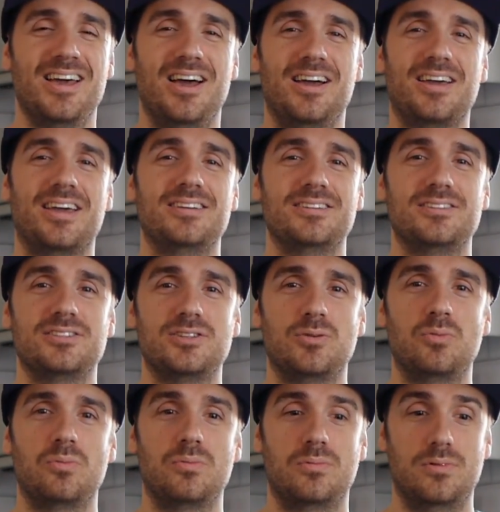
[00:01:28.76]
Okay,
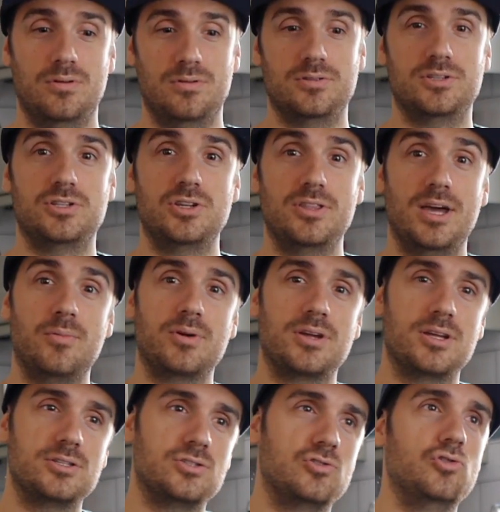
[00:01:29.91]
so to do that we're
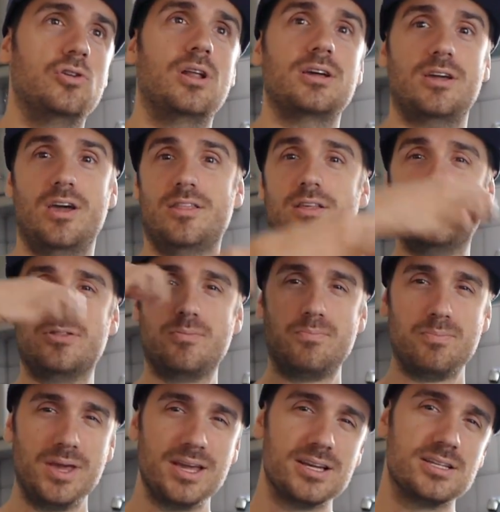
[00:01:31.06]
going to draw like the
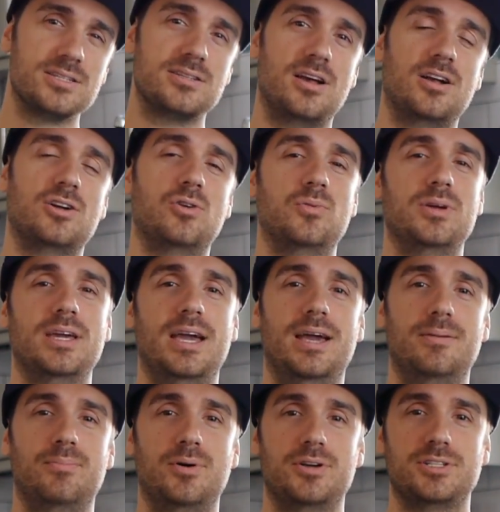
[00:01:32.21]
biggest circle we
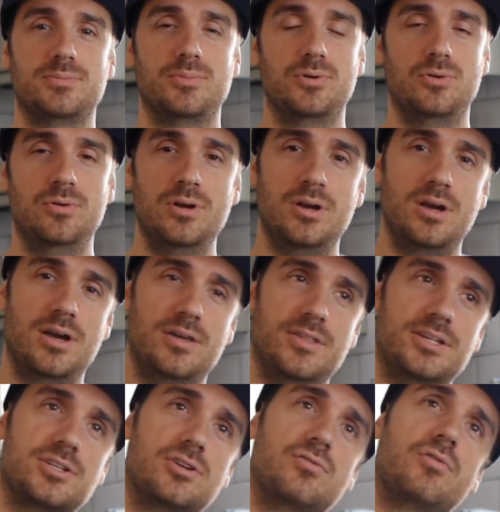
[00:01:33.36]
can possible, and
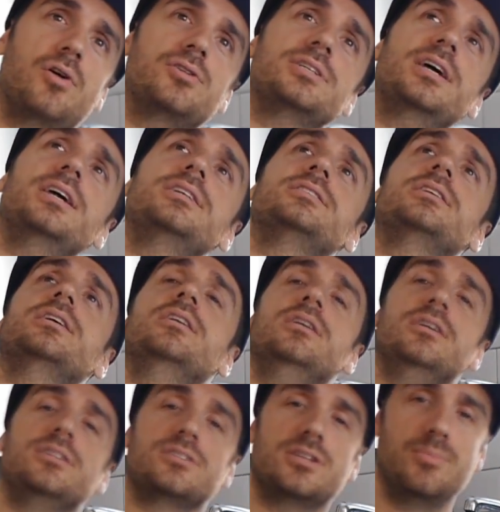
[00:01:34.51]
that's going to rotate it.
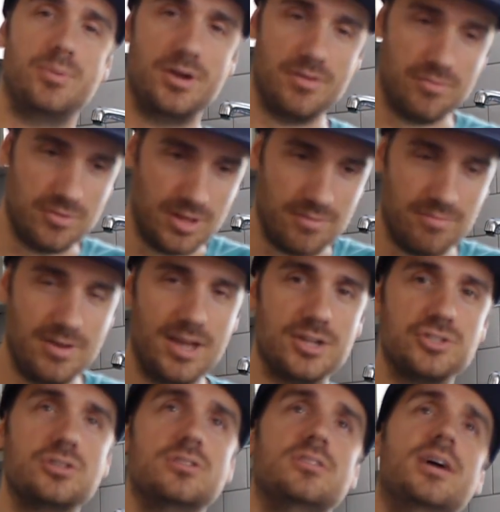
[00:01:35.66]
It's going to put it through that
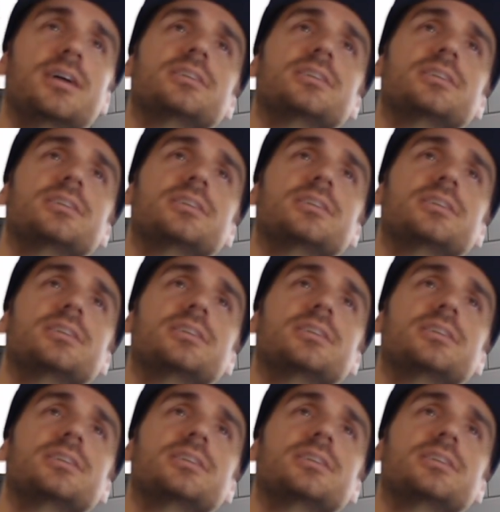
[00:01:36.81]
flexion, that